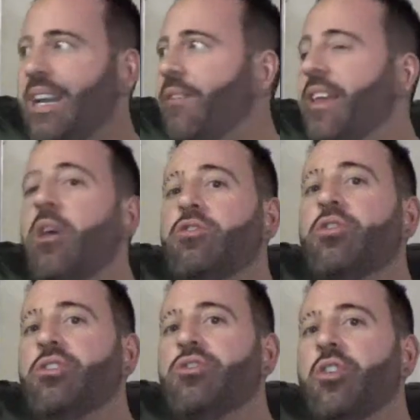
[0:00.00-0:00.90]
anything else you
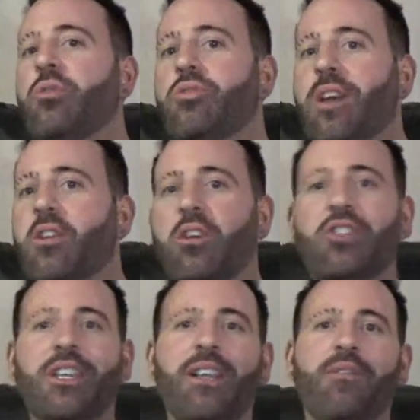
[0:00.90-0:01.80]
could do
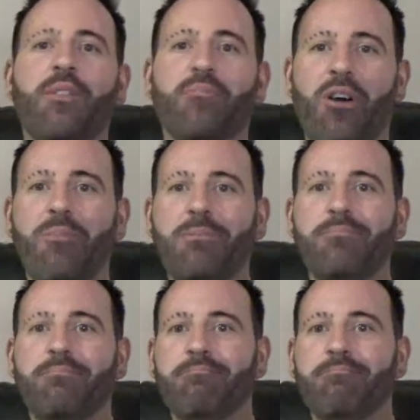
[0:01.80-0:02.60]
psychologically for the problem.